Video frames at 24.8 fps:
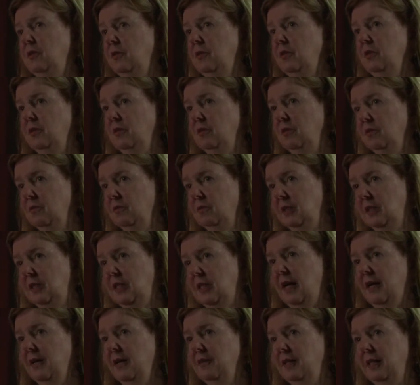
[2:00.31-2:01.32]
to
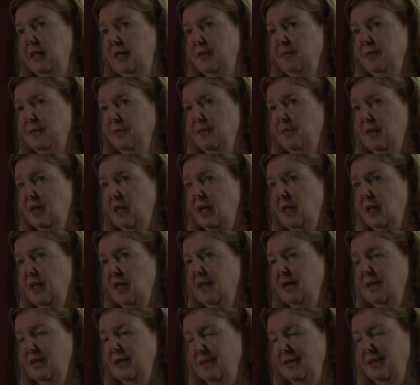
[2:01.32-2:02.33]
retiring.
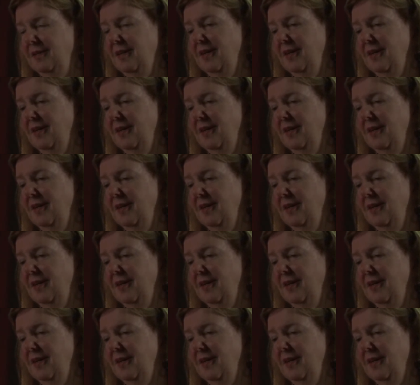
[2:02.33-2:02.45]
And